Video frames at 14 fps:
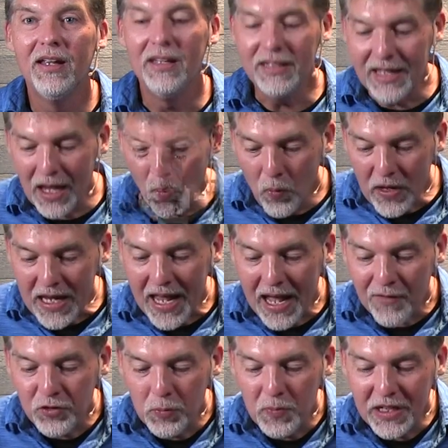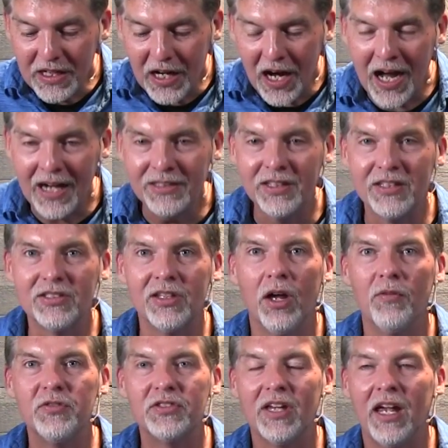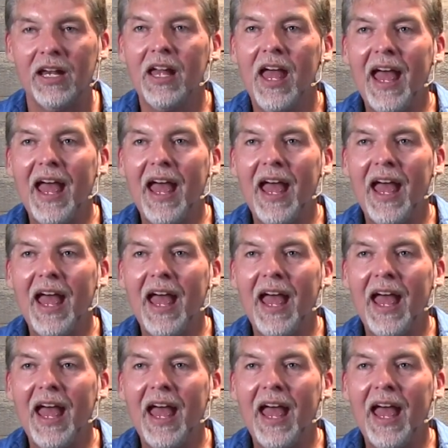Yet we have to be cognizant of saying,